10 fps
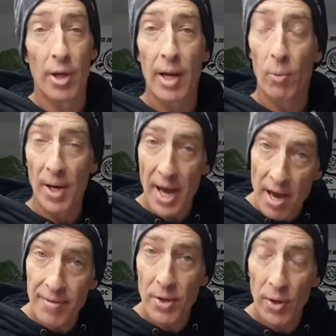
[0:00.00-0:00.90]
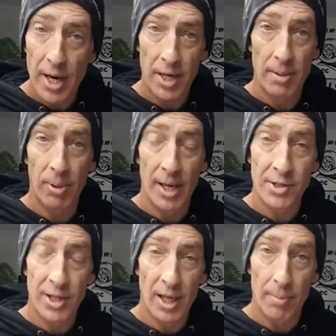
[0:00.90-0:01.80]
Whenever you're heating
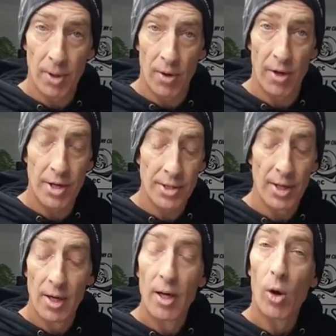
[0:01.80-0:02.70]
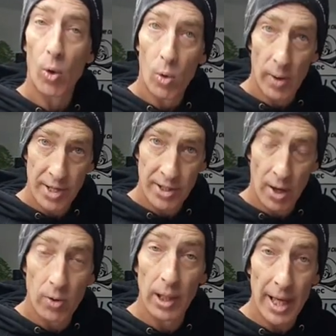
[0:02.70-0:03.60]
plastic up, guys, always go
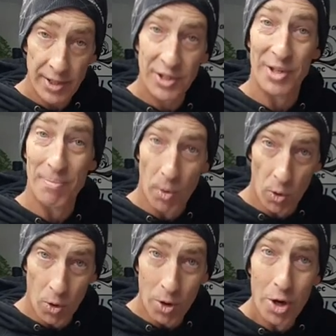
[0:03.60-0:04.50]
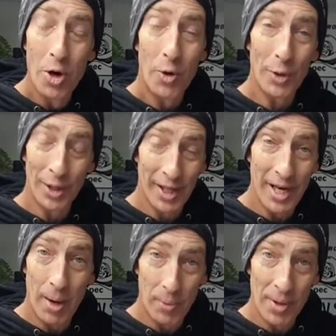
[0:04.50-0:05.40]
less than more, or you'll end
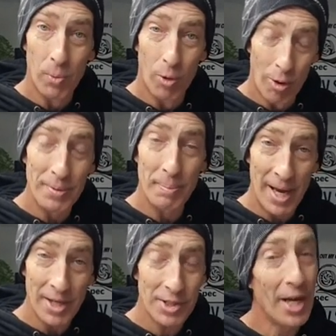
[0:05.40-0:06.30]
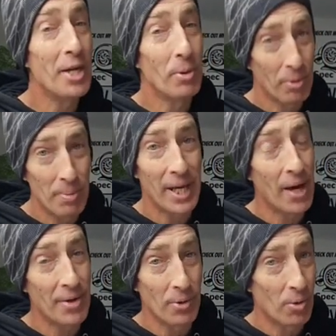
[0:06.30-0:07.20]
up with a warped mess and you will be
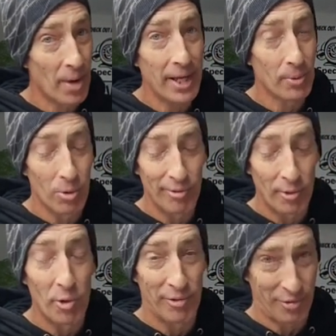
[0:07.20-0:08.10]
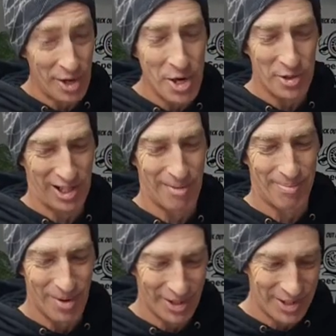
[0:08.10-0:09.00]
going to a wrecker or Ford for a new glove
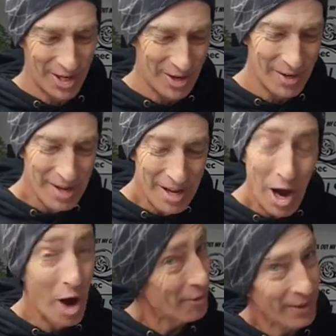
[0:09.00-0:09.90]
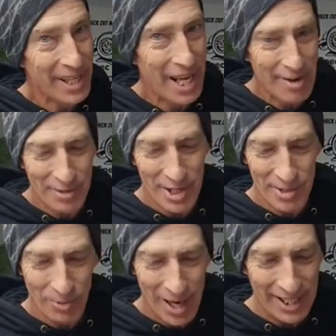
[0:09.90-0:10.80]
box. So hopefully Kev
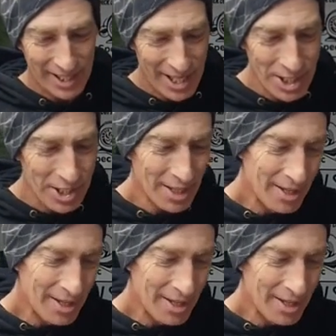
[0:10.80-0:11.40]
doesn't wreck this.